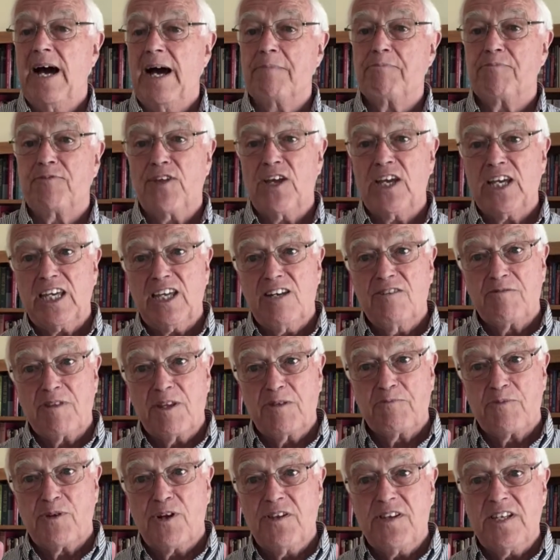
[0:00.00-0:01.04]
I'm thinking of
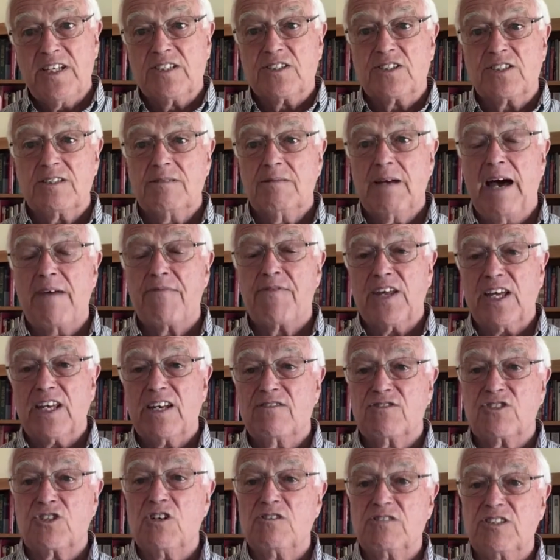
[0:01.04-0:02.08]
the brothers. I'm thinking
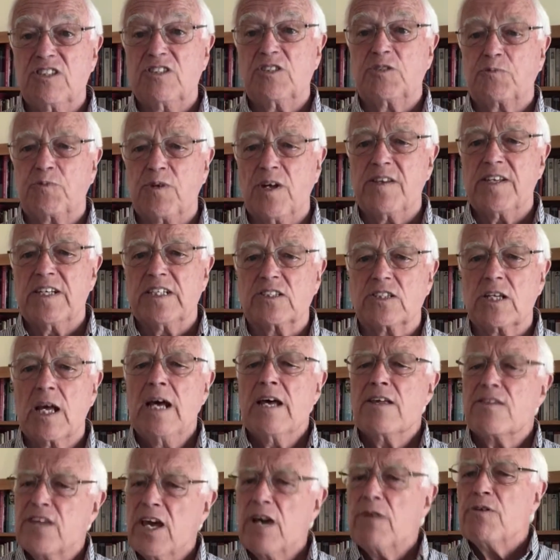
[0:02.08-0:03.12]
of Joseph's brothers.
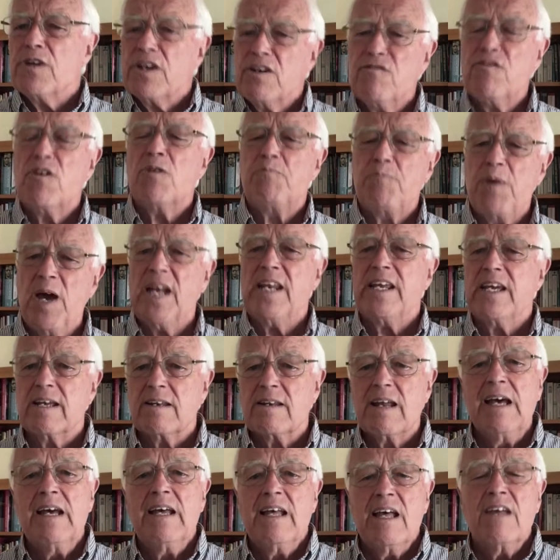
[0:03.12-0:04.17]
They were in
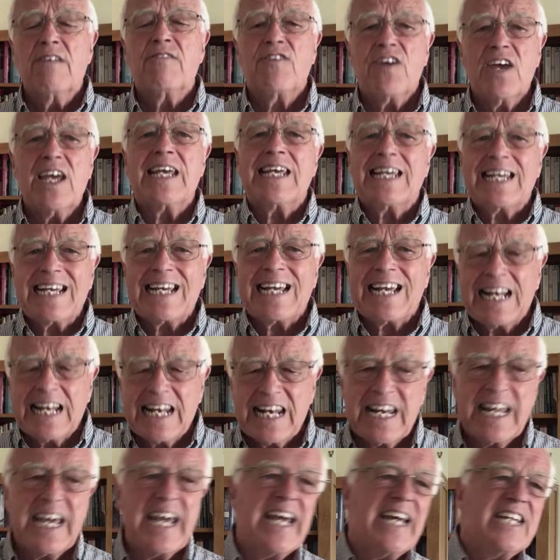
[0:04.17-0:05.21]
rebellion. They
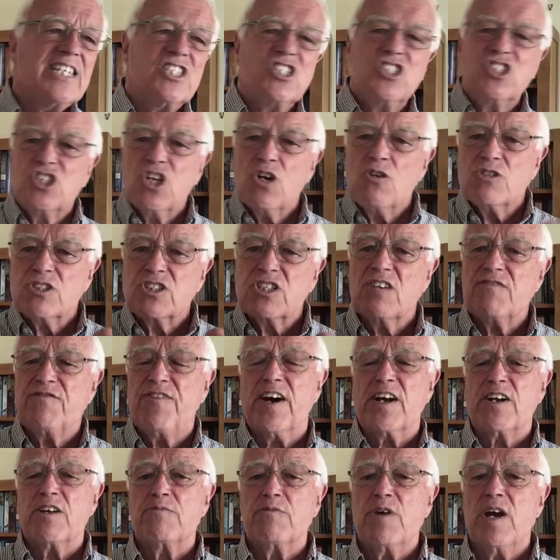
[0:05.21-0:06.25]
cleared Joseph
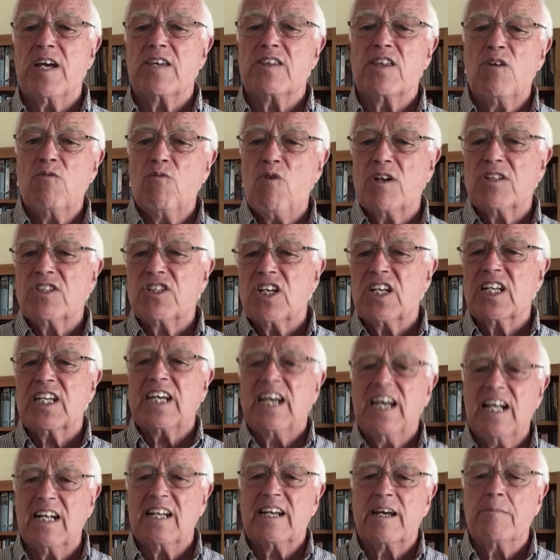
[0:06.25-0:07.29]
out of the way. They wanted to
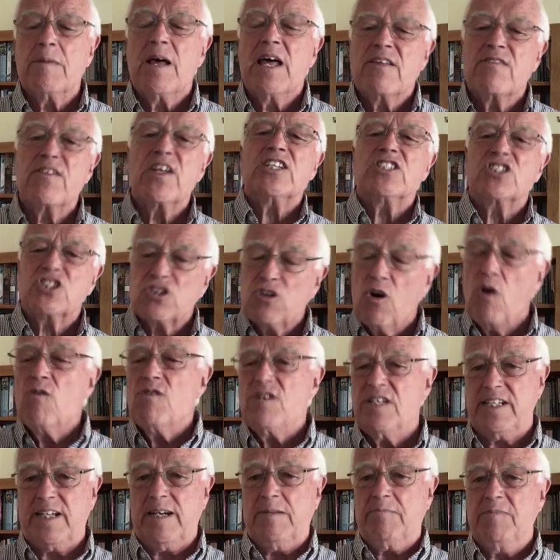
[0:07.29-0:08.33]
kill him. They
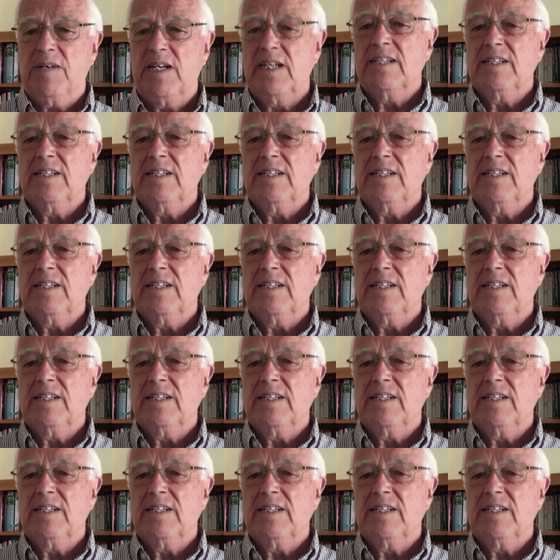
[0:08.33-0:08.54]
sold him.